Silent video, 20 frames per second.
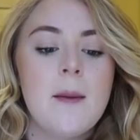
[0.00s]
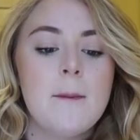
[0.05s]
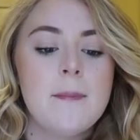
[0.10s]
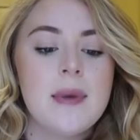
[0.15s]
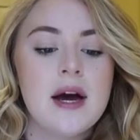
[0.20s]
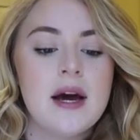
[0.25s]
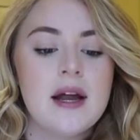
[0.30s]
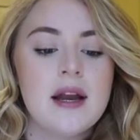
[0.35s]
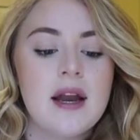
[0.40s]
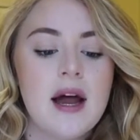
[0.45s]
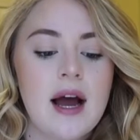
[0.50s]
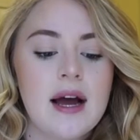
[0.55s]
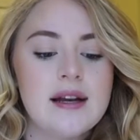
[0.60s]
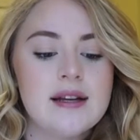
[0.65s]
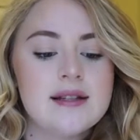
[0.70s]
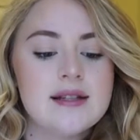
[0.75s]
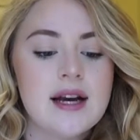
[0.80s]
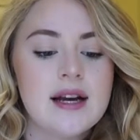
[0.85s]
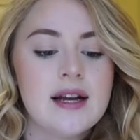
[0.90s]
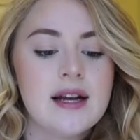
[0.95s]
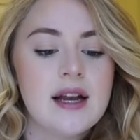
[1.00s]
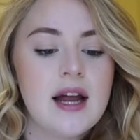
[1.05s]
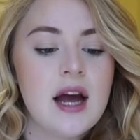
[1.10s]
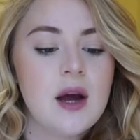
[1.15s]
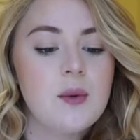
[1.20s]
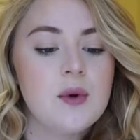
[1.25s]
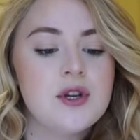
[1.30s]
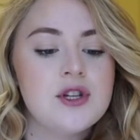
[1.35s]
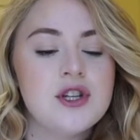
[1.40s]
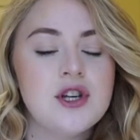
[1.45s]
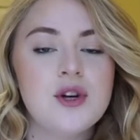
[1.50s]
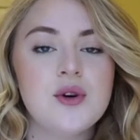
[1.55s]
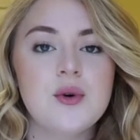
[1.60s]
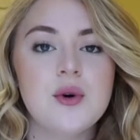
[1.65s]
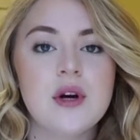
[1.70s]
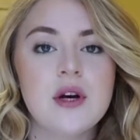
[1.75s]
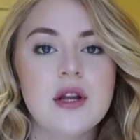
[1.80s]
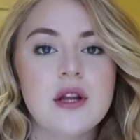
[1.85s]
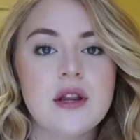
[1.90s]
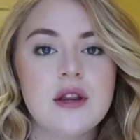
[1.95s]
but I decided I would
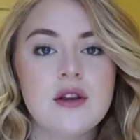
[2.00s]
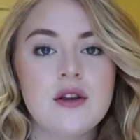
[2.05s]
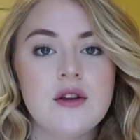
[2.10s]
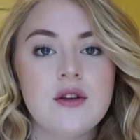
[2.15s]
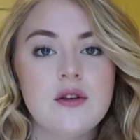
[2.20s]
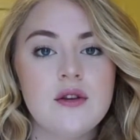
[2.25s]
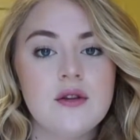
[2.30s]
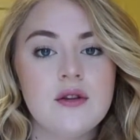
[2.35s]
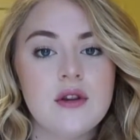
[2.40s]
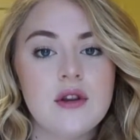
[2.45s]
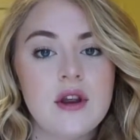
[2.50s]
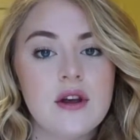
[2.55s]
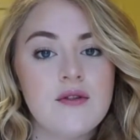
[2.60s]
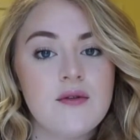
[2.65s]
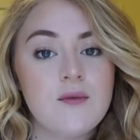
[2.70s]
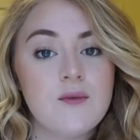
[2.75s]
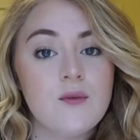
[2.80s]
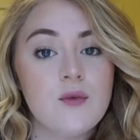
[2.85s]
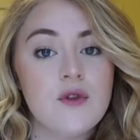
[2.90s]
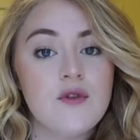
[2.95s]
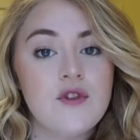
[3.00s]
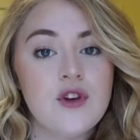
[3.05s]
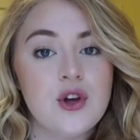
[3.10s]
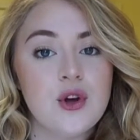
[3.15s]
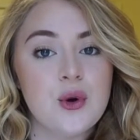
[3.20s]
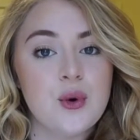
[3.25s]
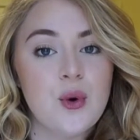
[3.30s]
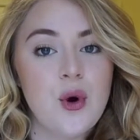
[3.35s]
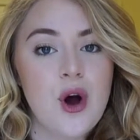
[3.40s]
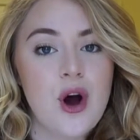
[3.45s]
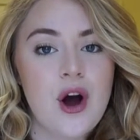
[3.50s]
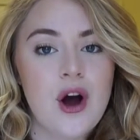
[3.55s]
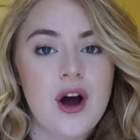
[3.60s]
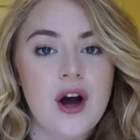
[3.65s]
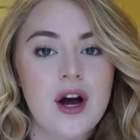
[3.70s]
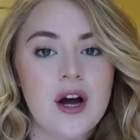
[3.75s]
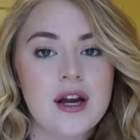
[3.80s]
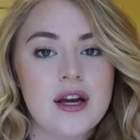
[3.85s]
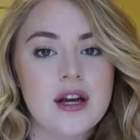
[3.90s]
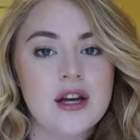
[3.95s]
do the review
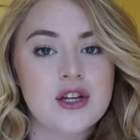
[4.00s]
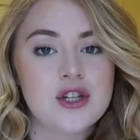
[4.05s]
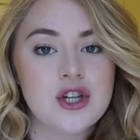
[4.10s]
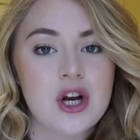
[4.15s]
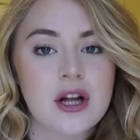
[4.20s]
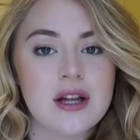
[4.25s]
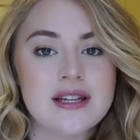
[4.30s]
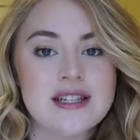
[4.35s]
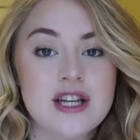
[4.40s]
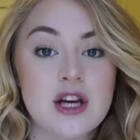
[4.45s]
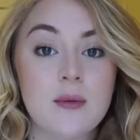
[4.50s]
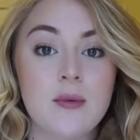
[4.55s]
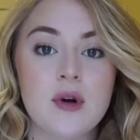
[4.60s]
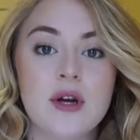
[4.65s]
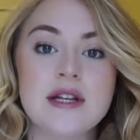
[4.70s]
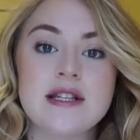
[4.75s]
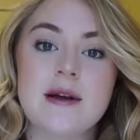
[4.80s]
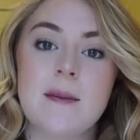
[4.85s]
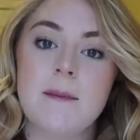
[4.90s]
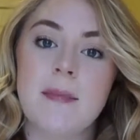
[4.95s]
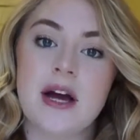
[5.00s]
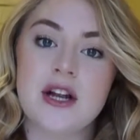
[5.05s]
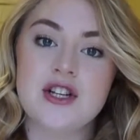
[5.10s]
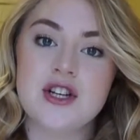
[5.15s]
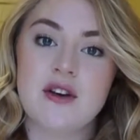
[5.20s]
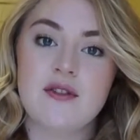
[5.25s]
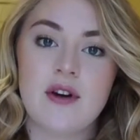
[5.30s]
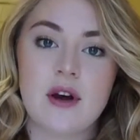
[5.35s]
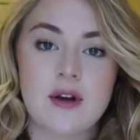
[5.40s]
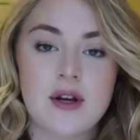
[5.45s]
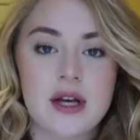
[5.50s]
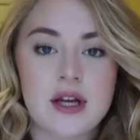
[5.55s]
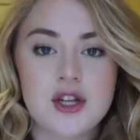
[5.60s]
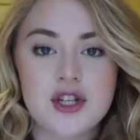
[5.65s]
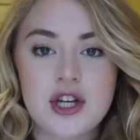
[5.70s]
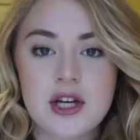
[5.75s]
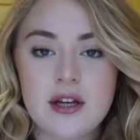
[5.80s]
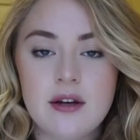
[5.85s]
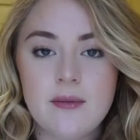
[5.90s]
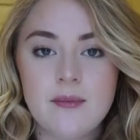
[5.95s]
on Charlotte Tilbury's Magic
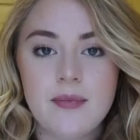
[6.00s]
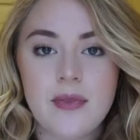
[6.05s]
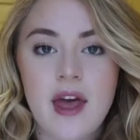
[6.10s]
Foundation.